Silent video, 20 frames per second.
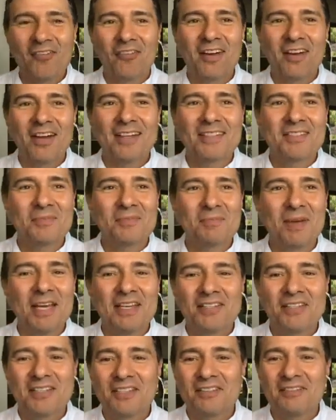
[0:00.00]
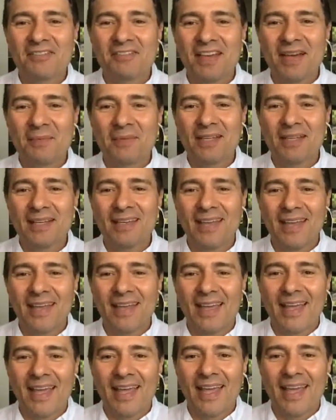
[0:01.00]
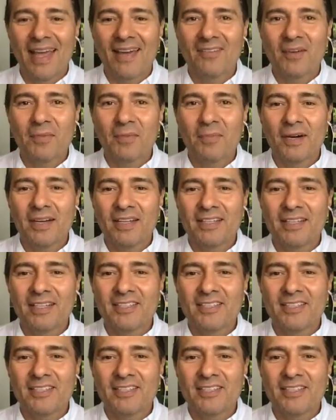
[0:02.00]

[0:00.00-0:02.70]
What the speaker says: Friends, patients, family, everybody.